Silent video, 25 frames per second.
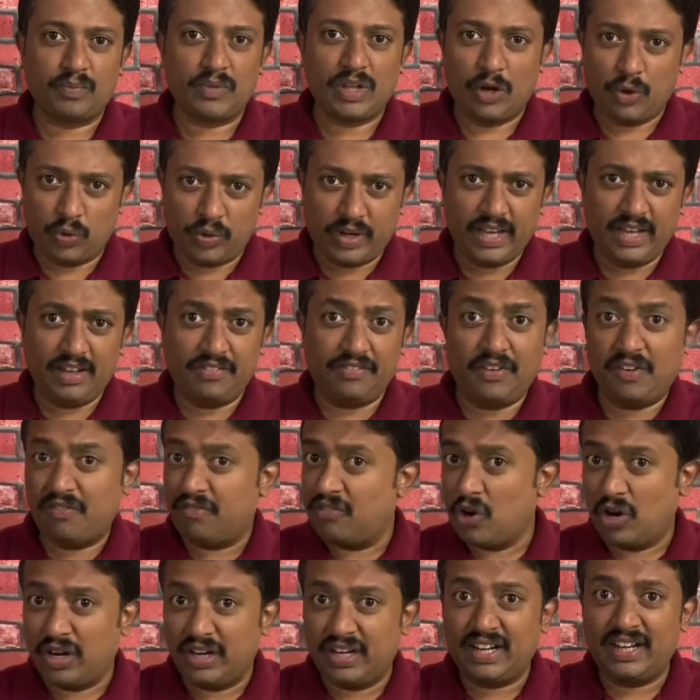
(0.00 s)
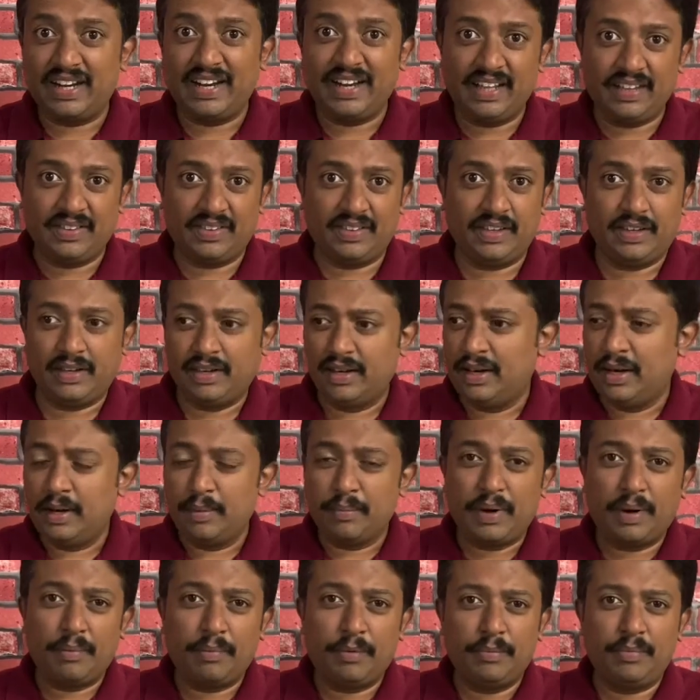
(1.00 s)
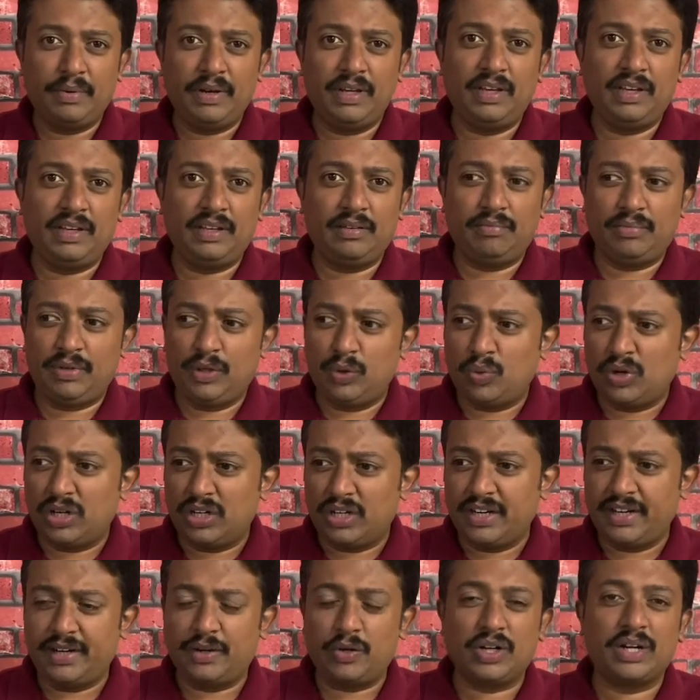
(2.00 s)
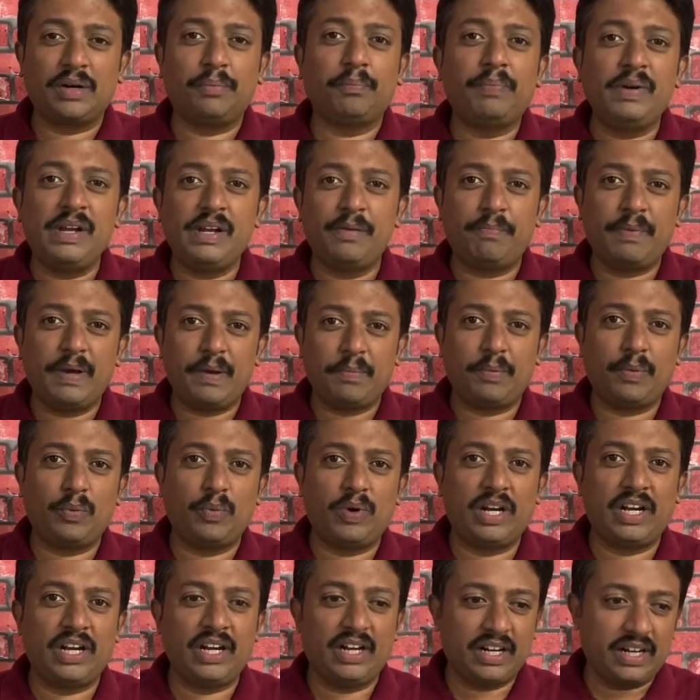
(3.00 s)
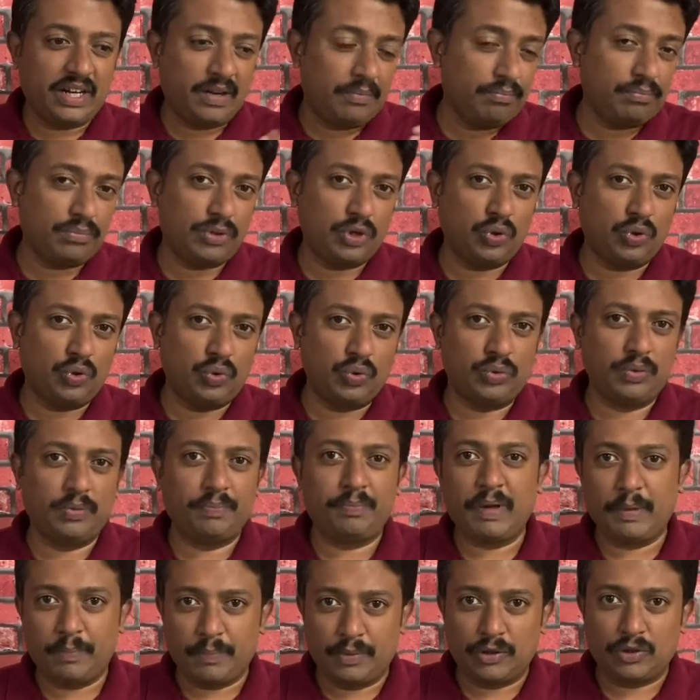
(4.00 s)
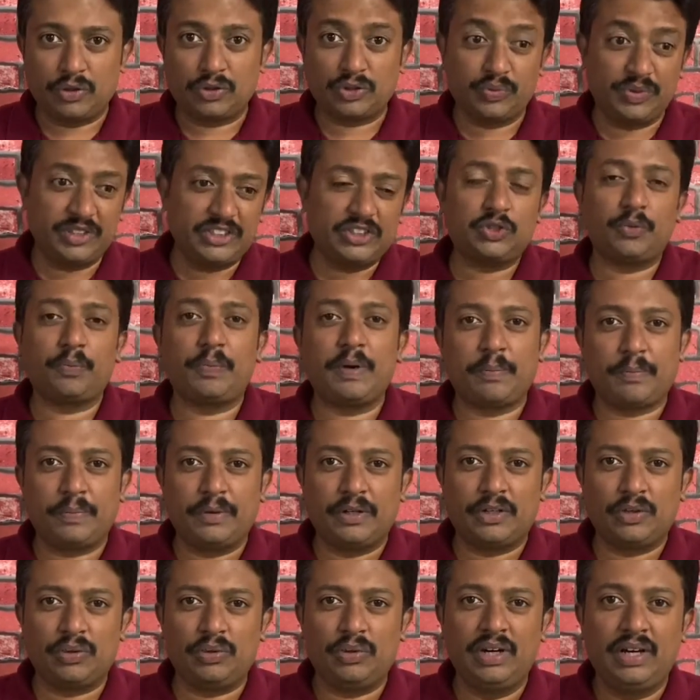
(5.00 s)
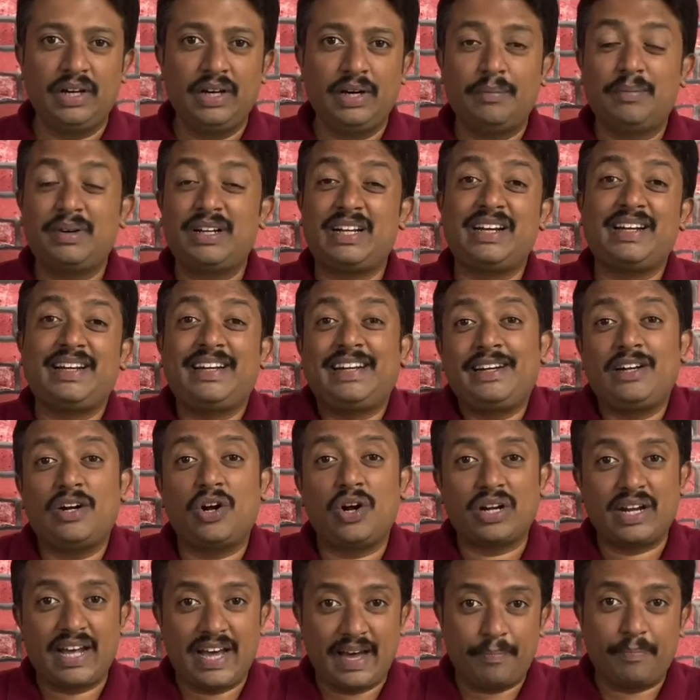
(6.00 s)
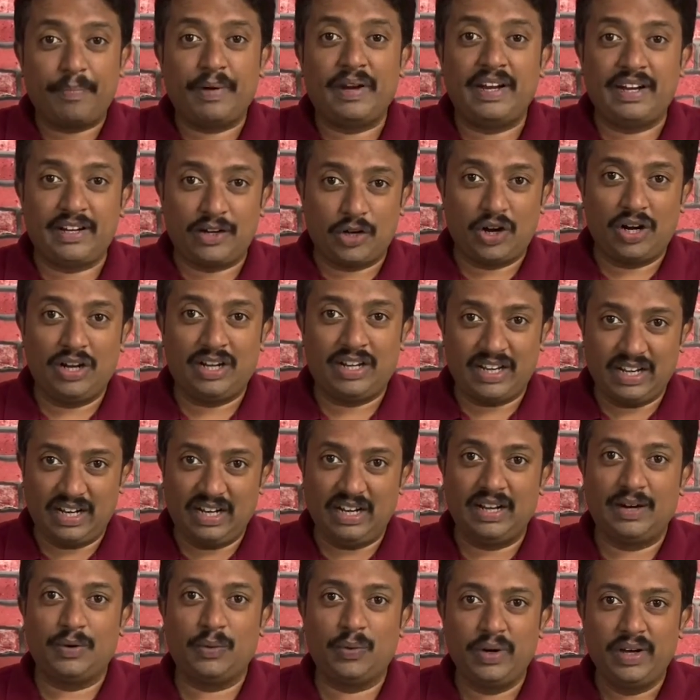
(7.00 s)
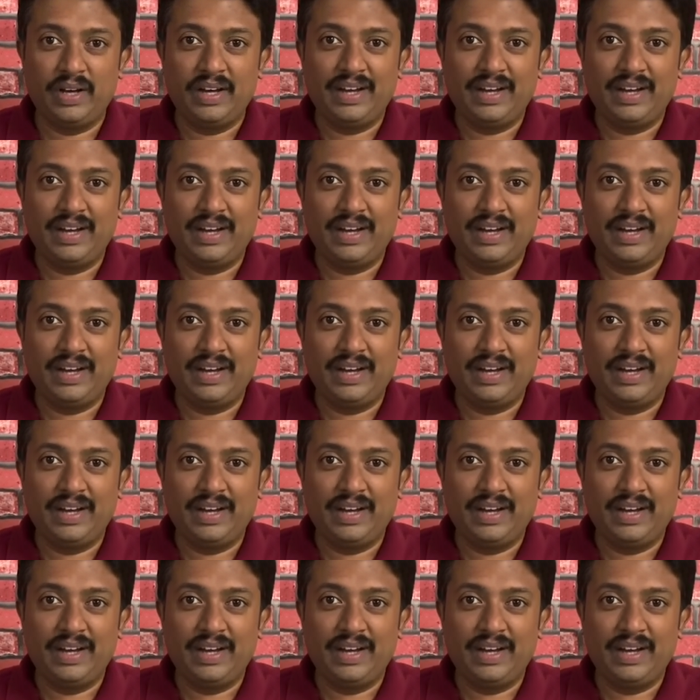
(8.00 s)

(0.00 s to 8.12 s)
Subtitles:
Okay, if you have not done anything, probably you wanted to complete paper 1 and come to paper 2, switch to paper 2, but it did not happen at all till now.